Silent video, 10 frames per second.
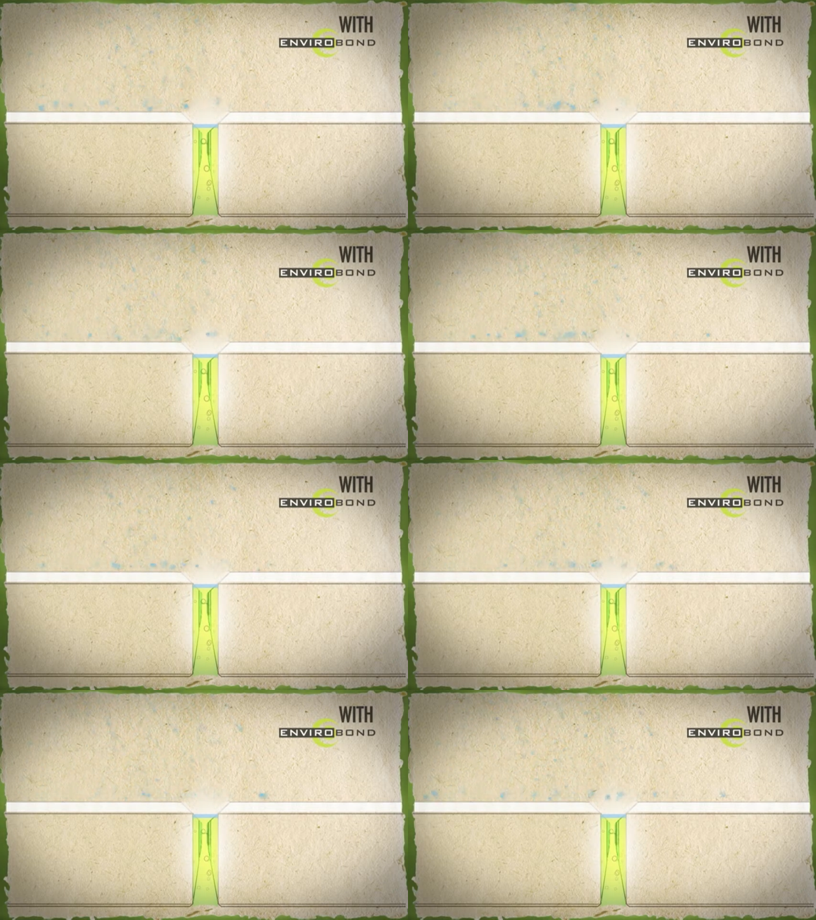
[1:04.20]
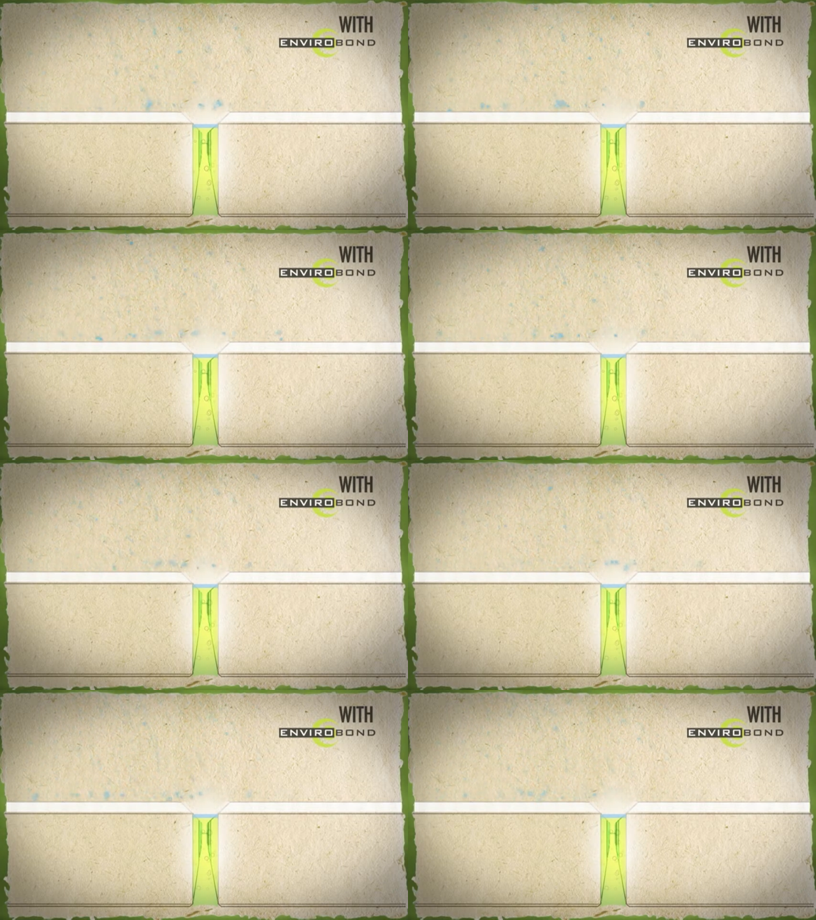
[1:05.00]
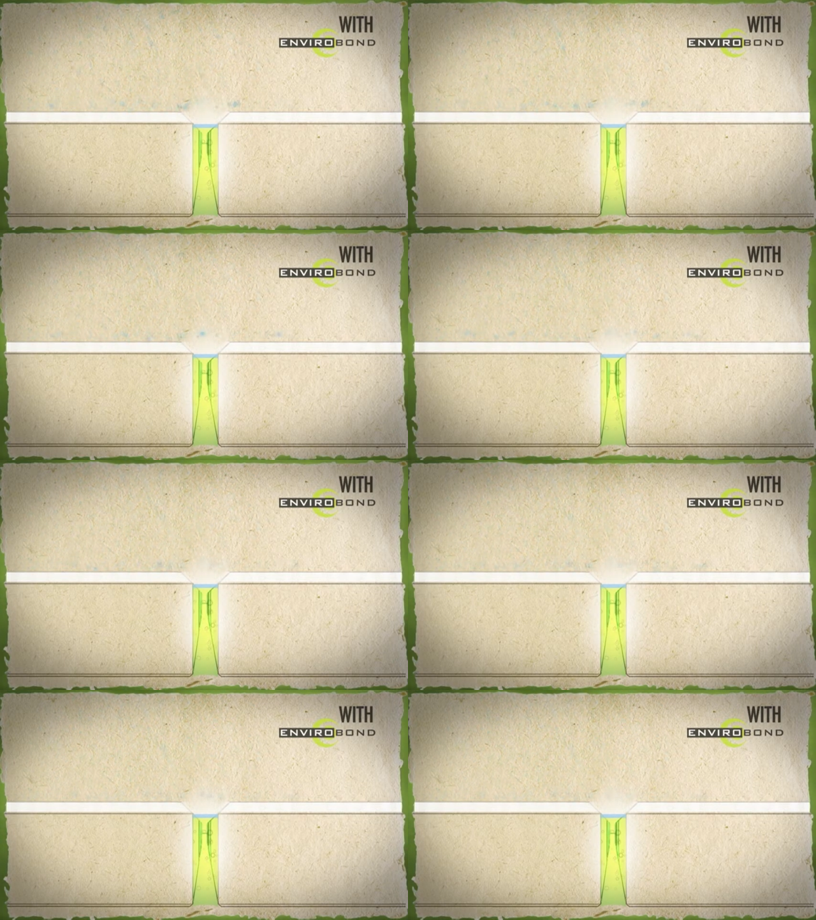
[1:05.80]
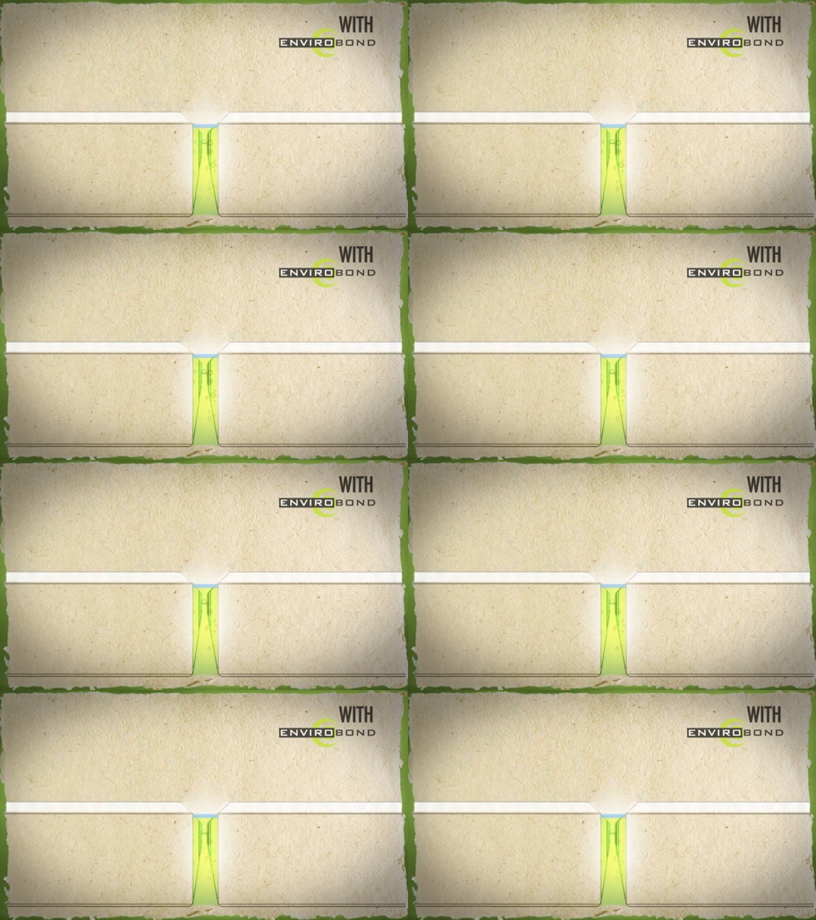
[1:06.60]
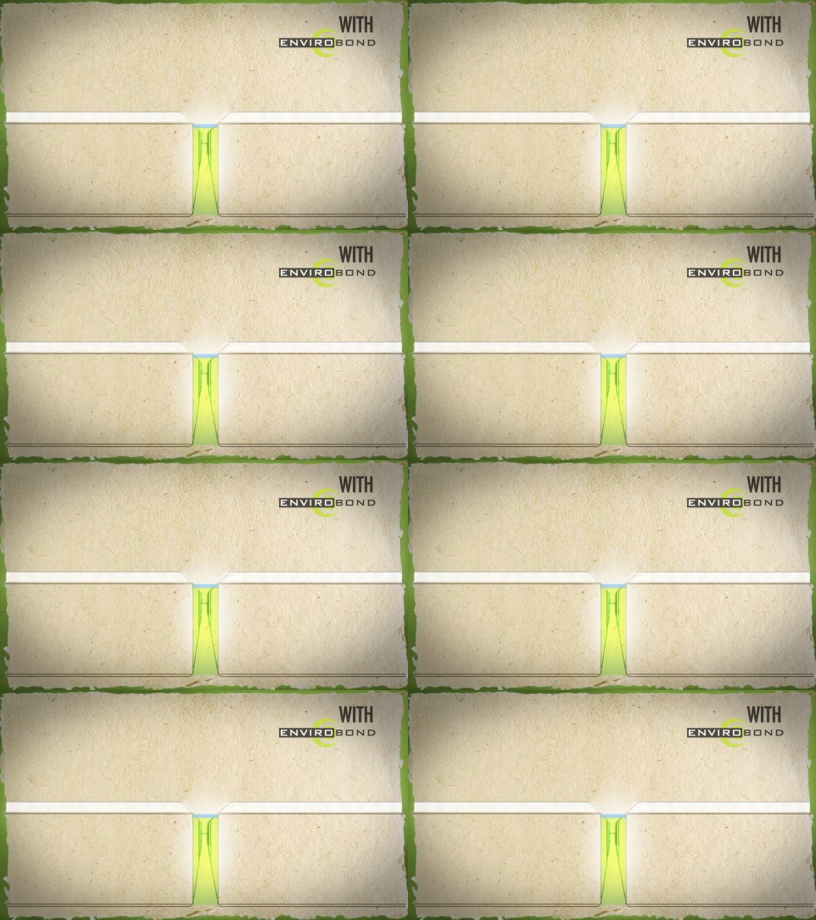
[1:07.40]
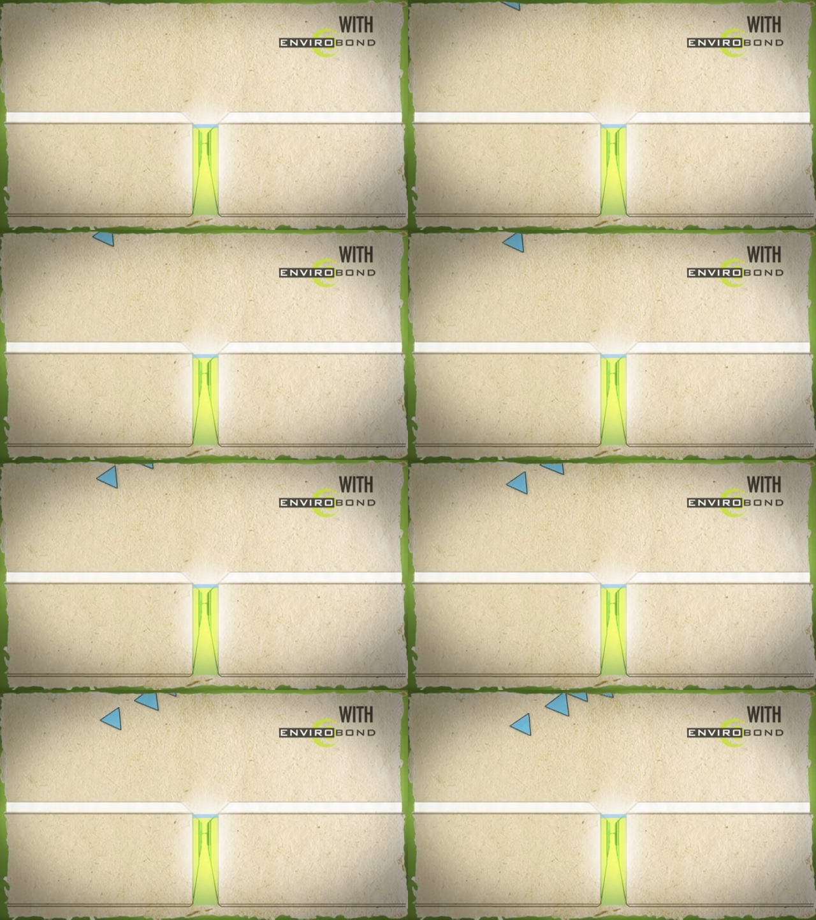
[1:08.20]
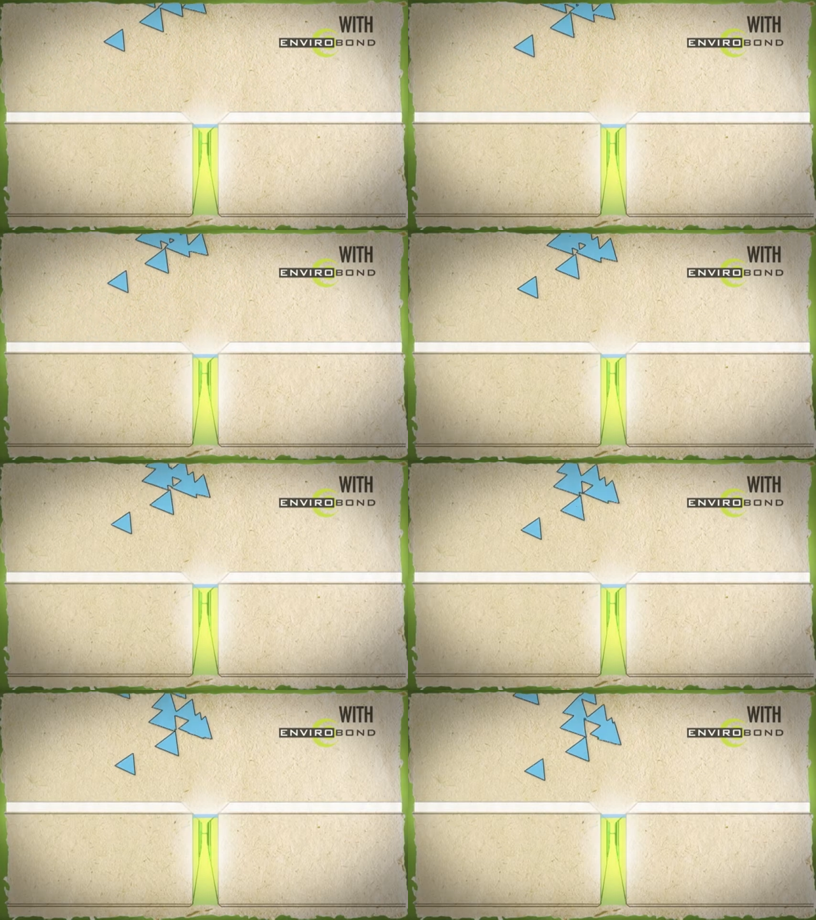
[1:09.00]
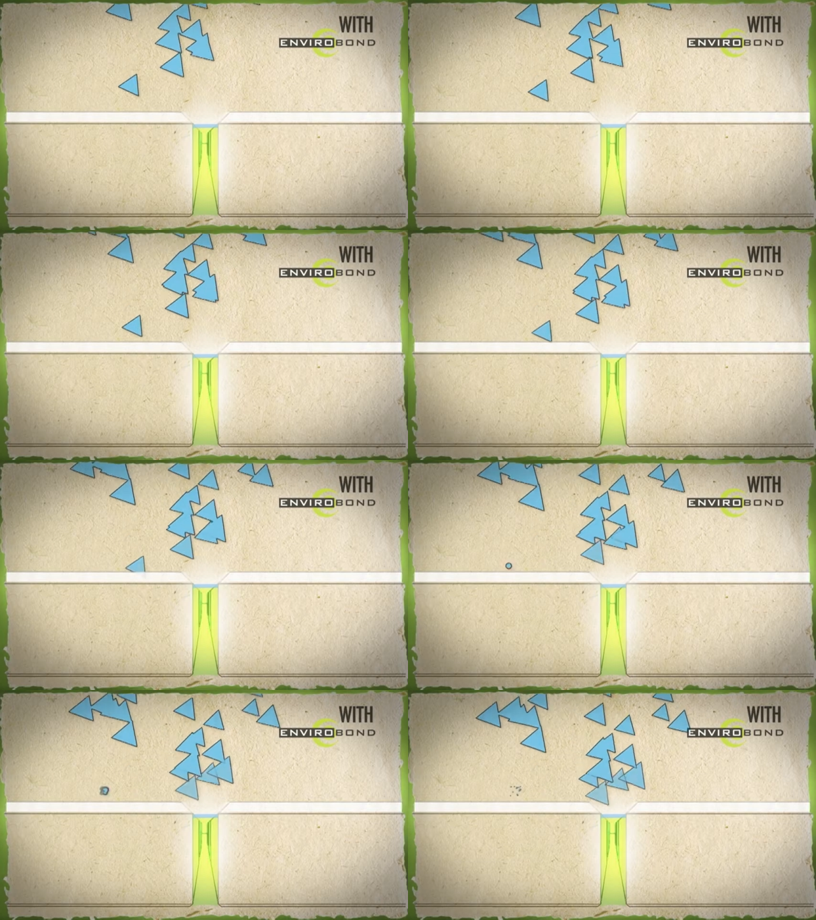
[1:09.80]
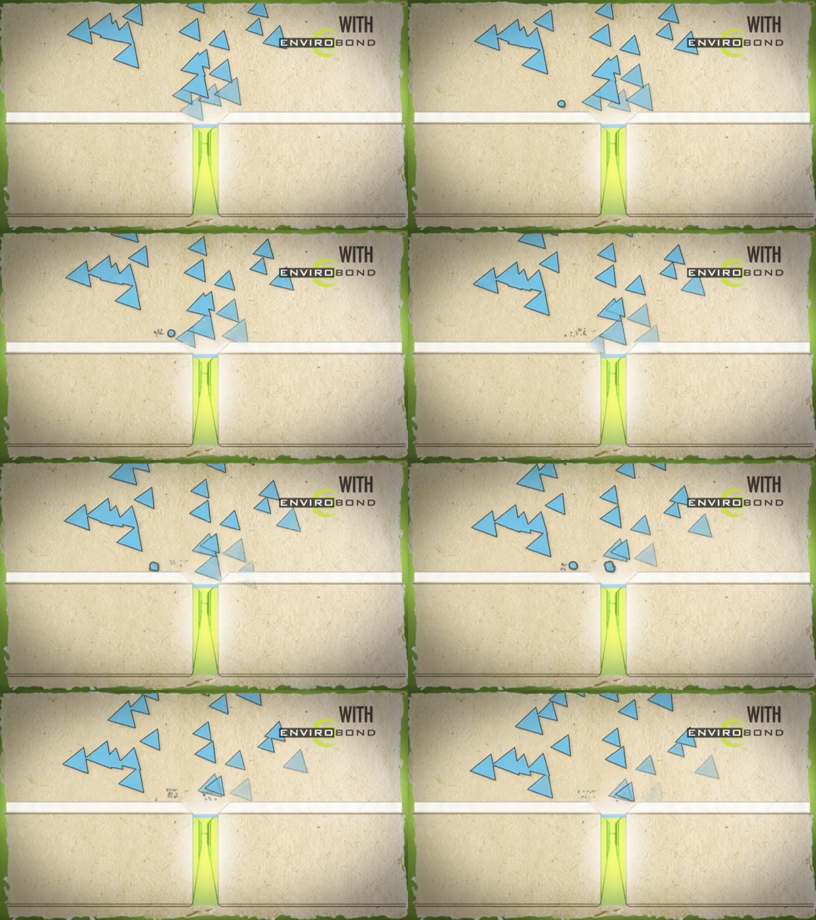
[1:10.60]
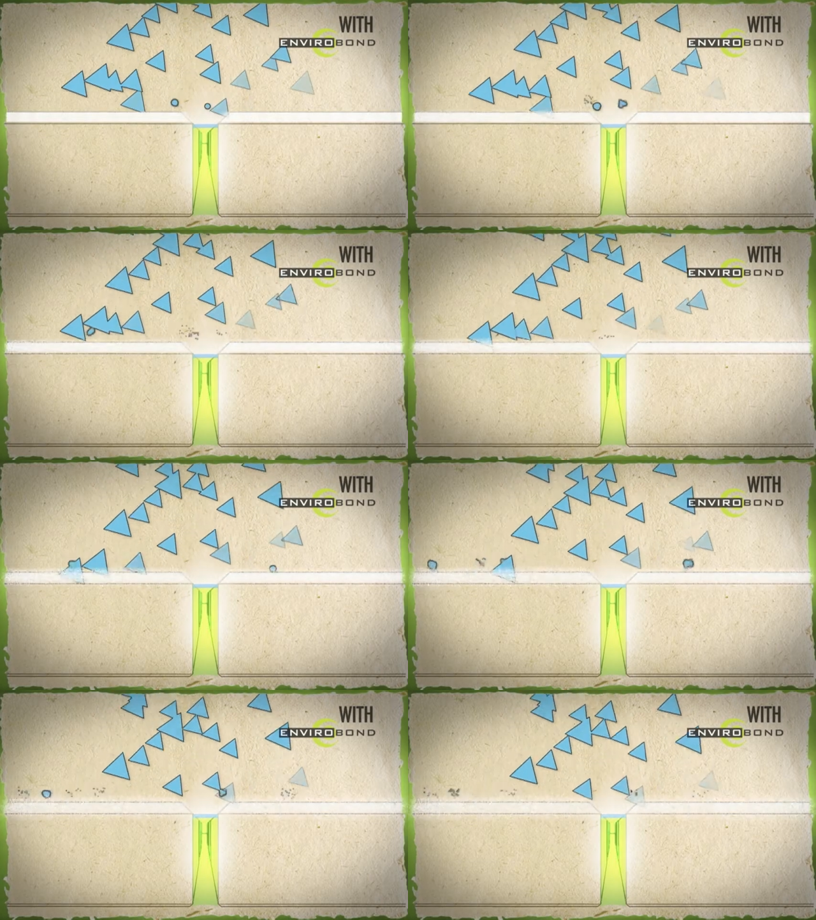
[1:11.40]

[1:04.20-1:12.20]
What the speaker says: Nobody's mouth can be seen.